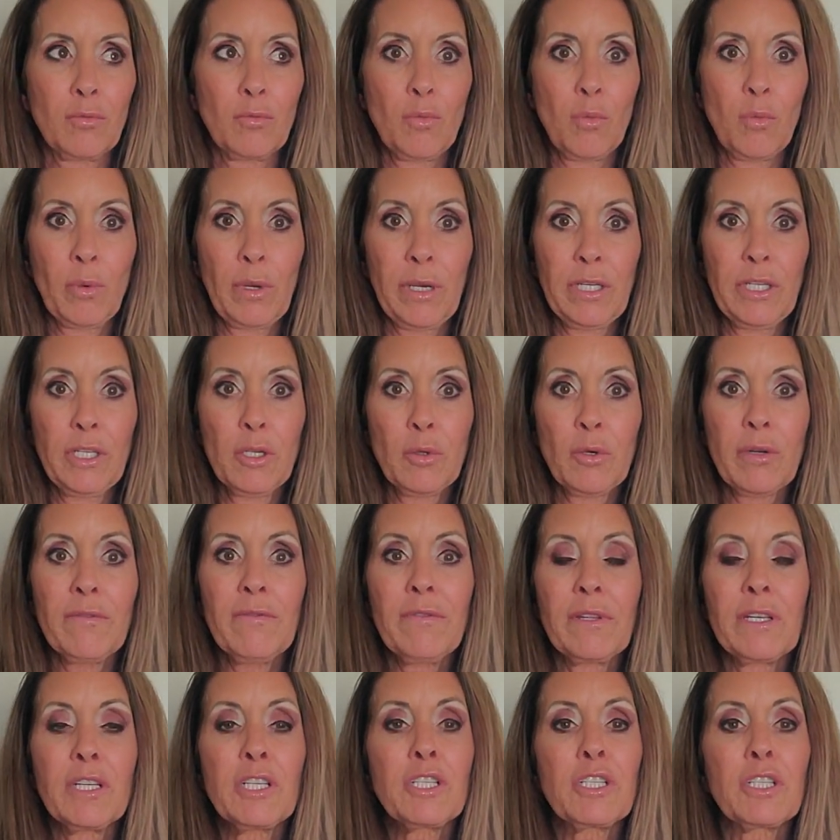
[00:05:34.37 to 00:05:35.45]
when you're
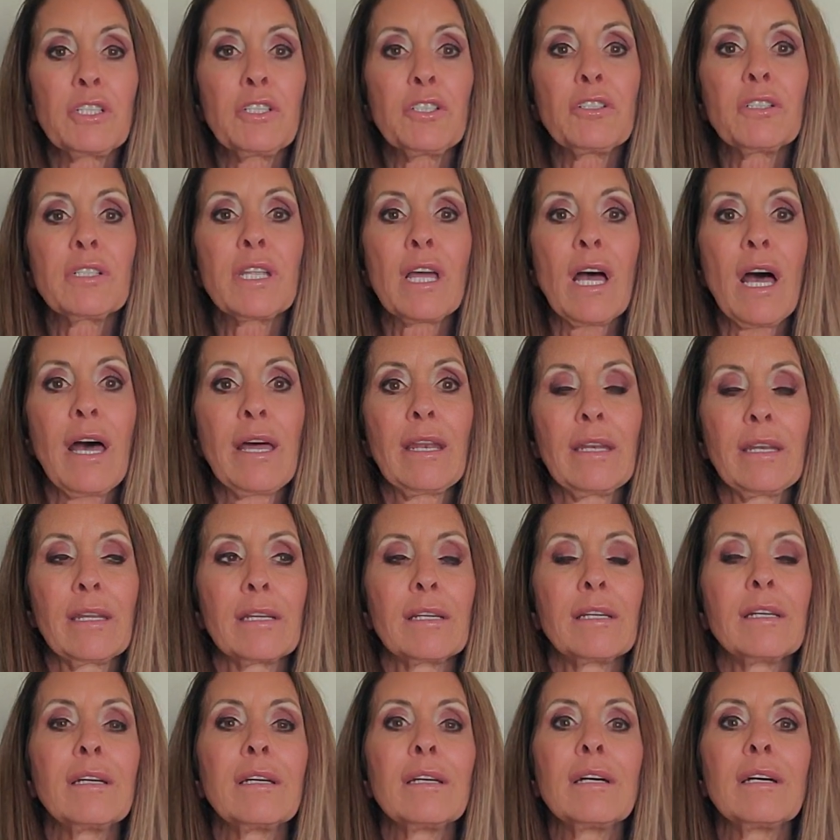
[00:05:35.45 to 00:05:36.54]
finished and you're done,
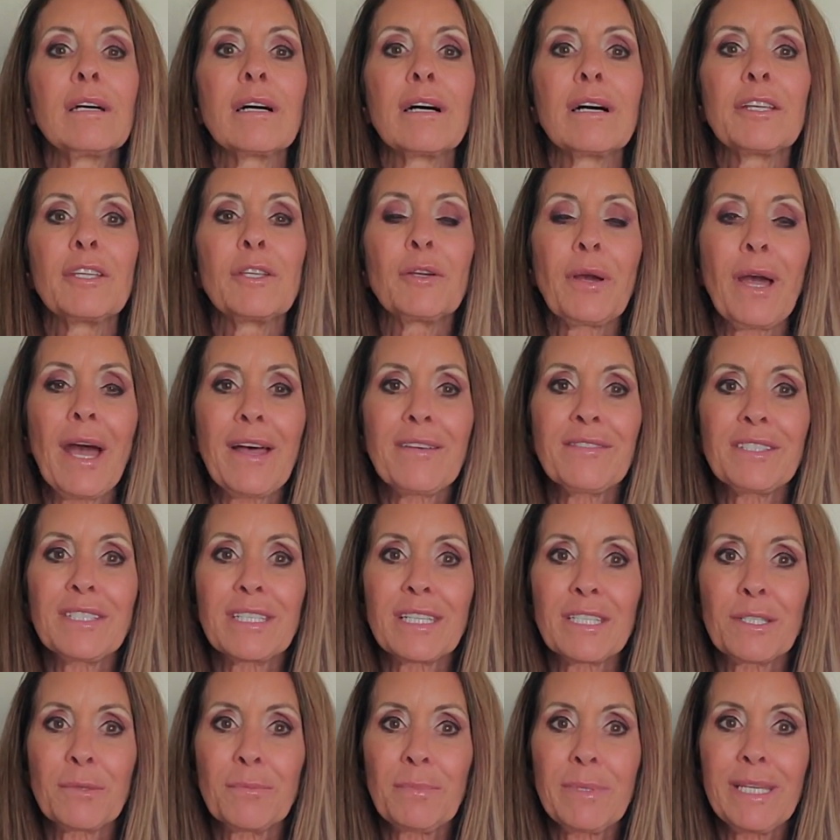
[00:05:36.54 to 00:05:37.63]
you have
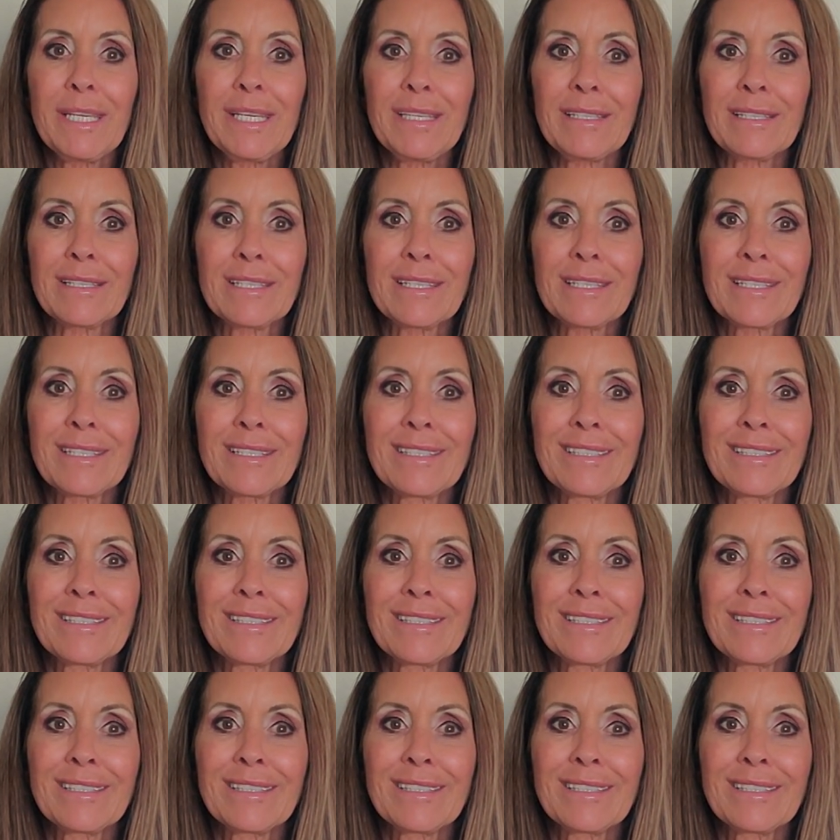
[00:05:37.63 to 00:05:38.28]
such peace